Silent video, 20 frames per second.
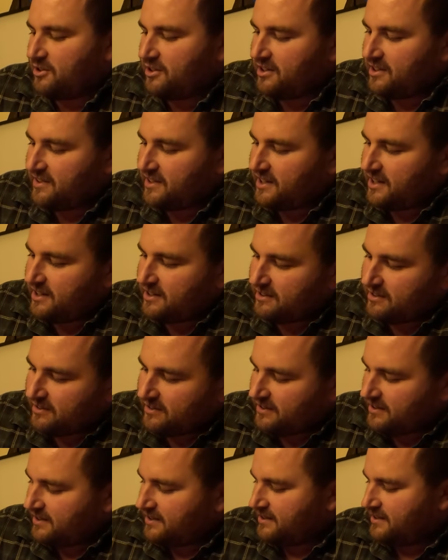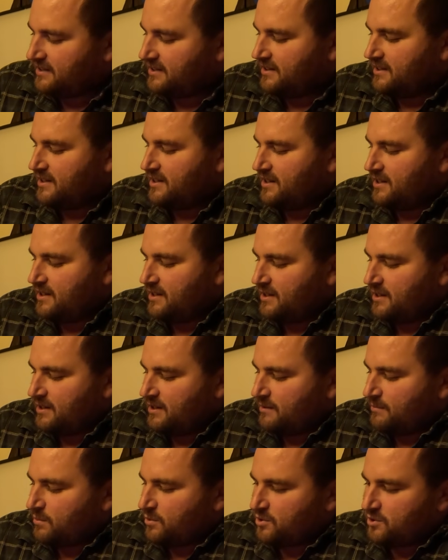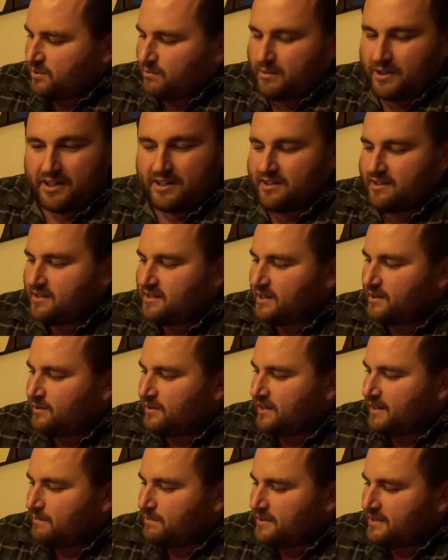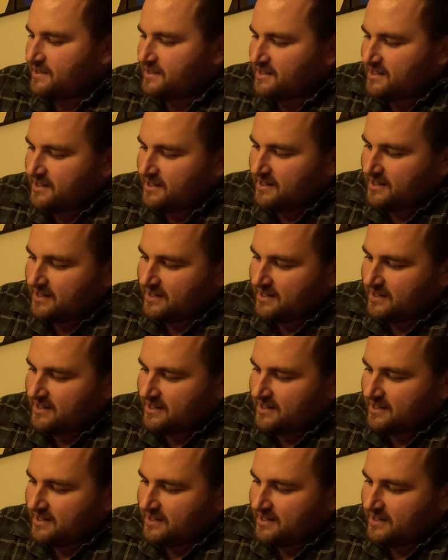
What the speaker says: it in there and push the button and see what happens.